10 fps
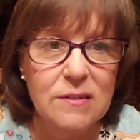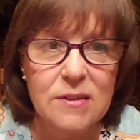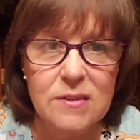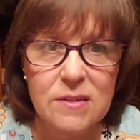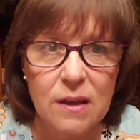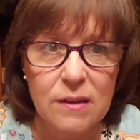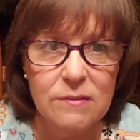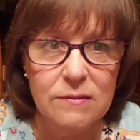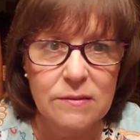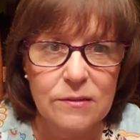his
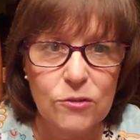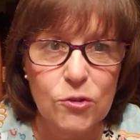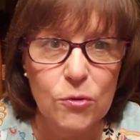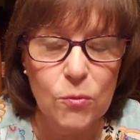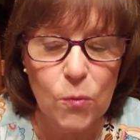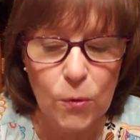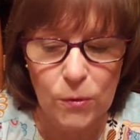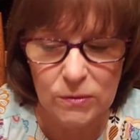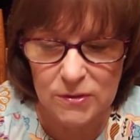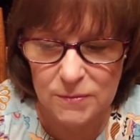son, to the
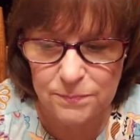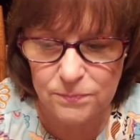world.